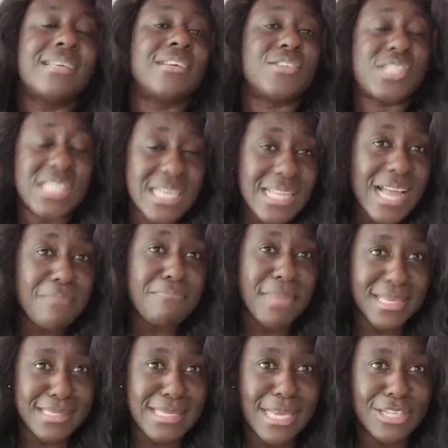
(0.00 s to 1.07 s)
you see that
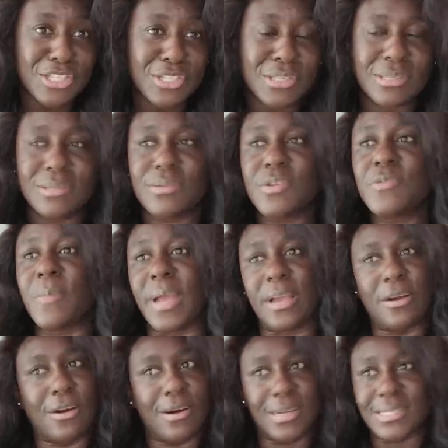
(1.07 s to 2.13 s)
message oh my
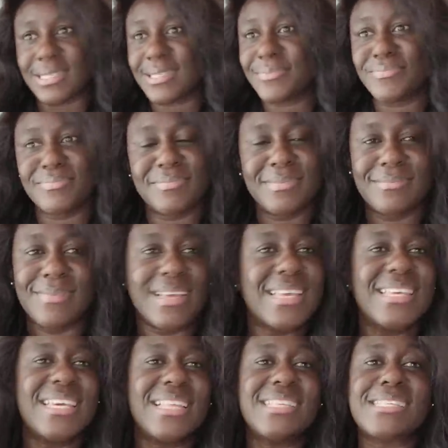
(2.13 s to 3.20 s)
god
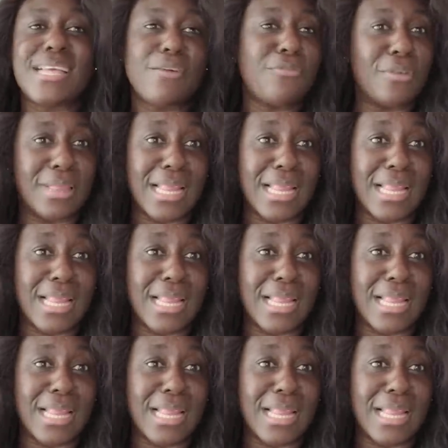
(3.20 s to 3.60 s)
yelisa for